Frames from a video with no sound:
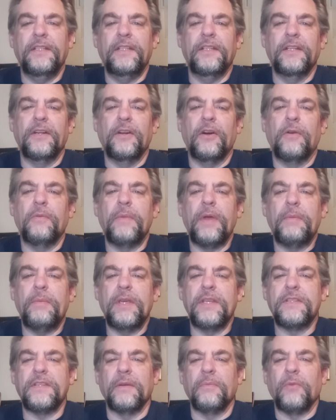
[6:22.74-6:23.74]

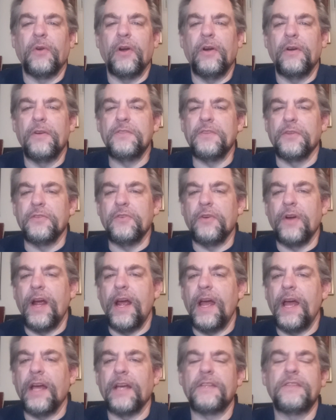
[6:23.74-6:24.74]
maybe some rehearsal
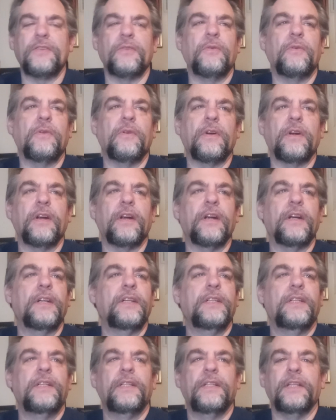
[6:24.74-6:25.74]
tracks or,
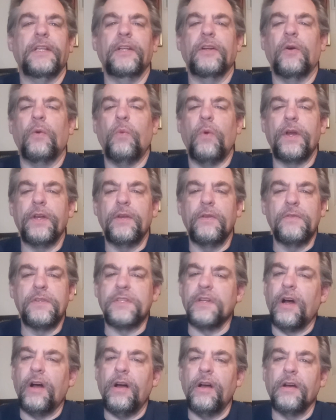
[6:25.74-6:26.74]
one new
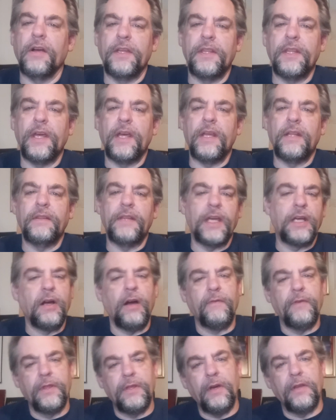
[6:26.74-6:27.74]
song and then they
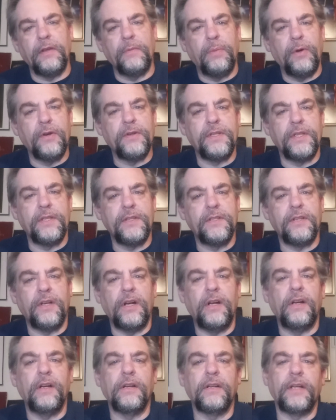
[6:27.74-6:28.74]
cover the other person's
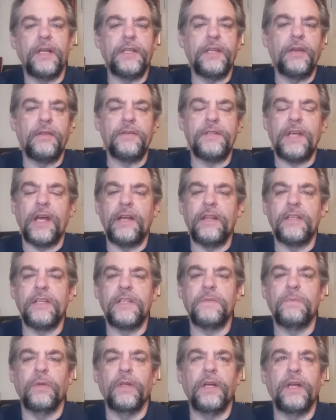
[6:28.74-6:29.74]
song on the other side of the
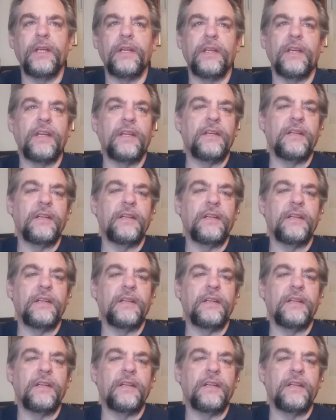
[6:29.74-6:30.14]
split.